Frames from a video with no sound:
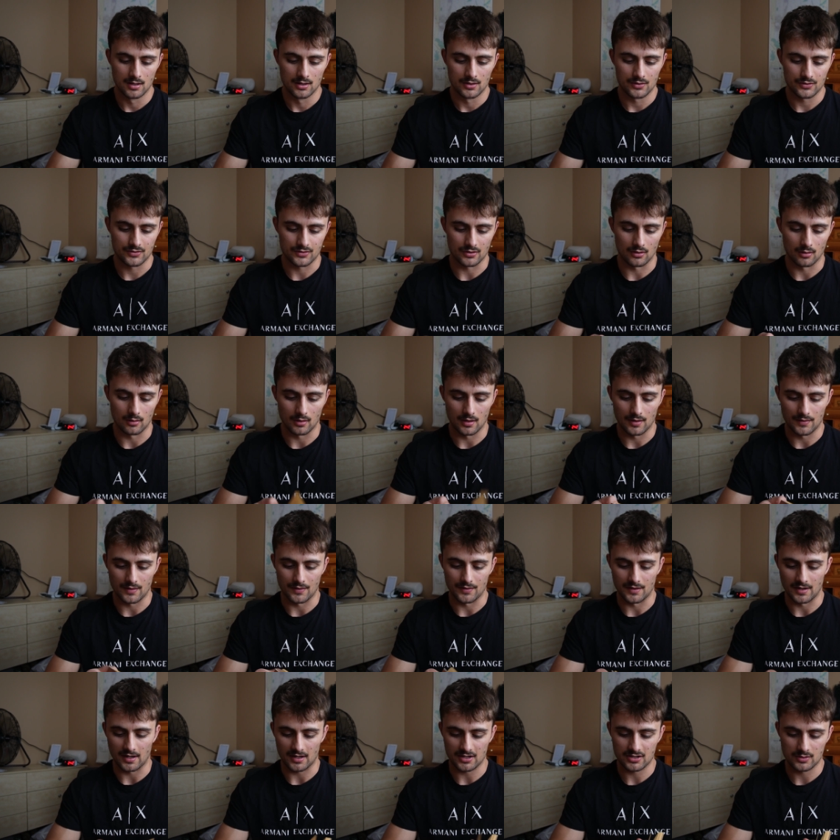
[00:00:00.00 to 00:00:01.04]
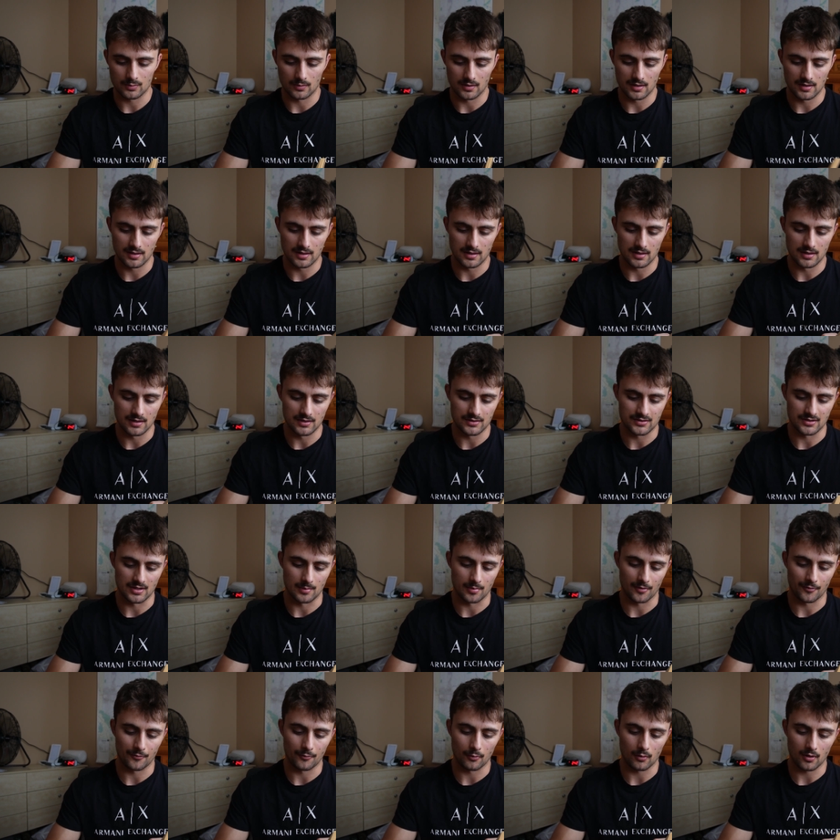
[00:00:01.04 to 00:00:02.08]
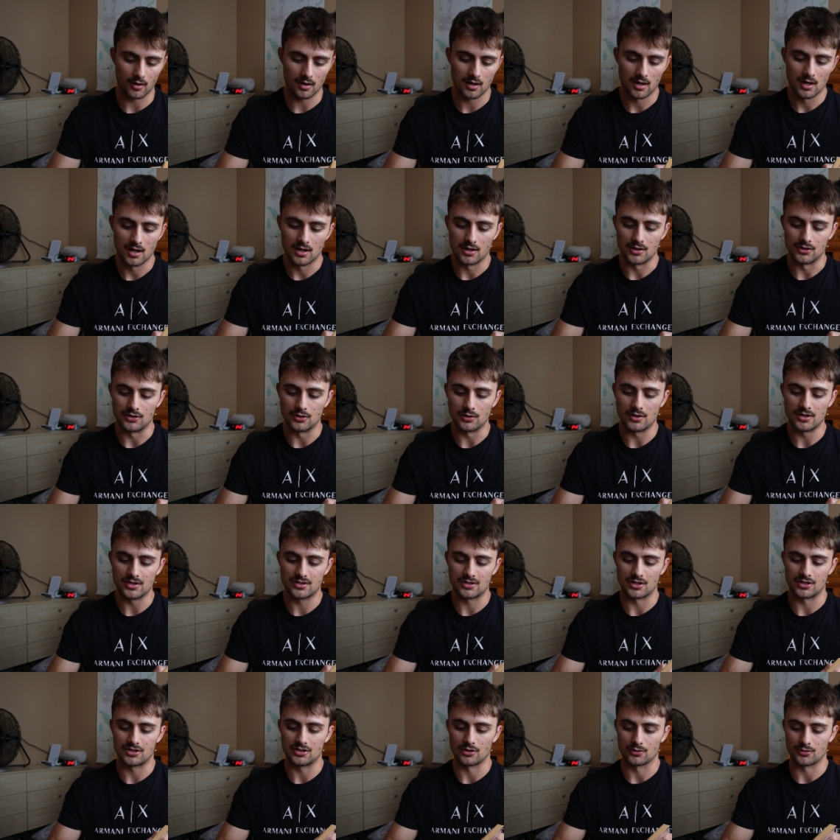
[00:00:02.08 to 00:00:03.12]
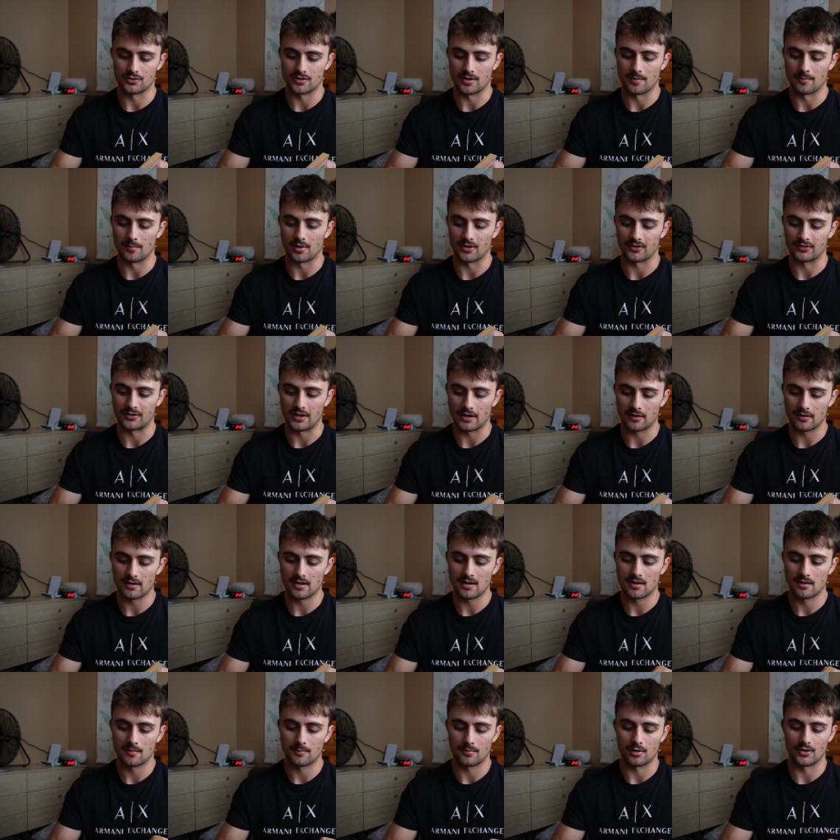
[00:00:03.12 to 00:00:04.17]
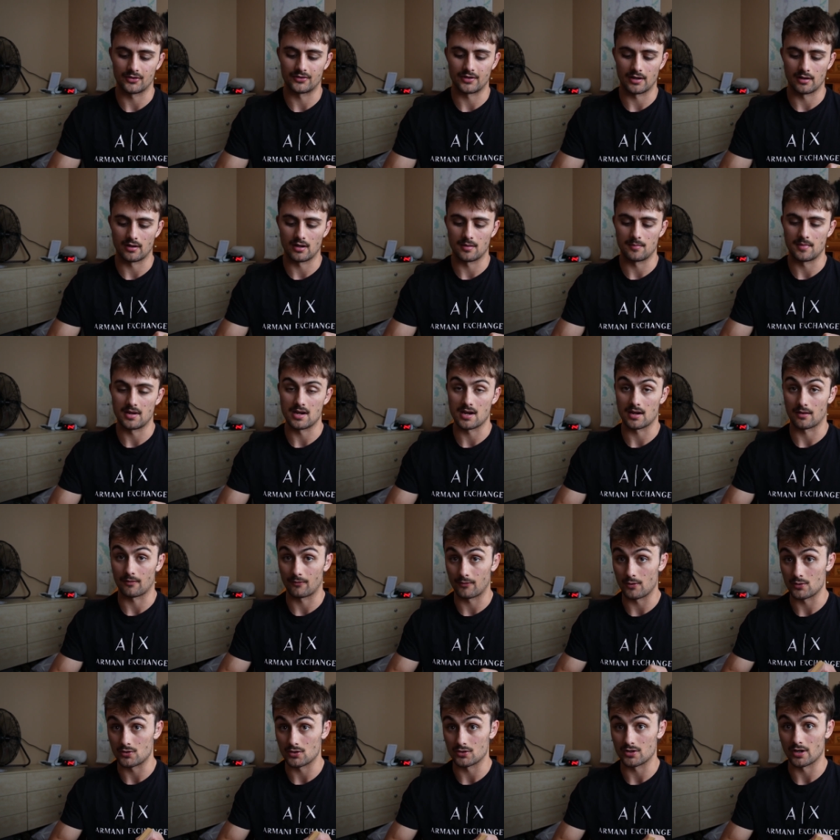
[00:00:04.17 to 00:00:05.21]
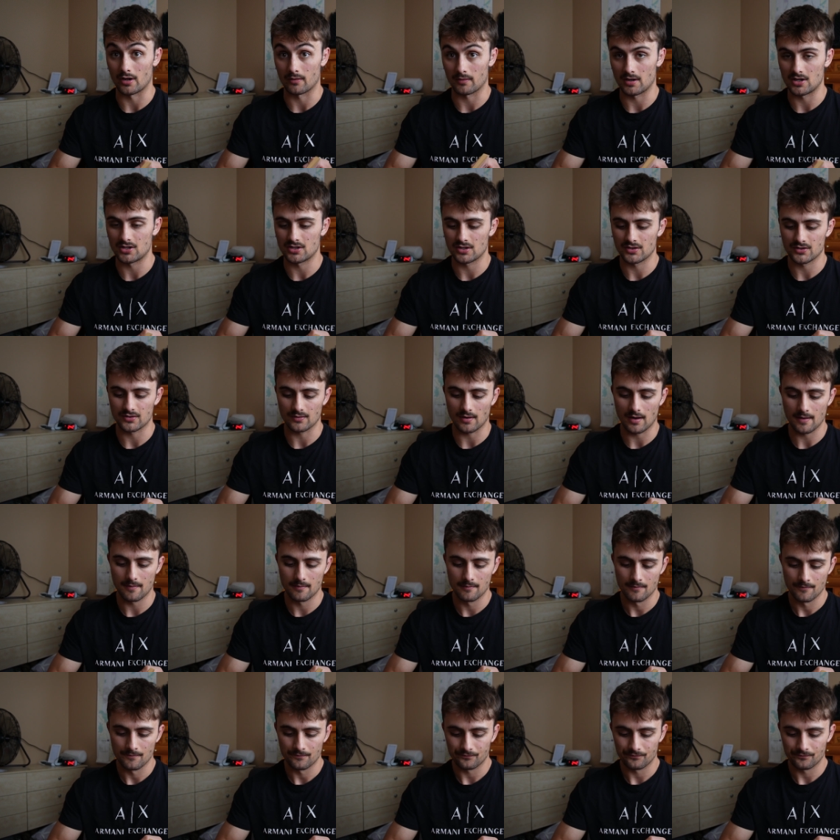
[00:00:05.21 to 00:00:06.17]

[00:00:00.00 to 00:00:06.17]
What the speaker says: So then the next one is number 4, duties to children and posterity. Posterity meaning future generations, right?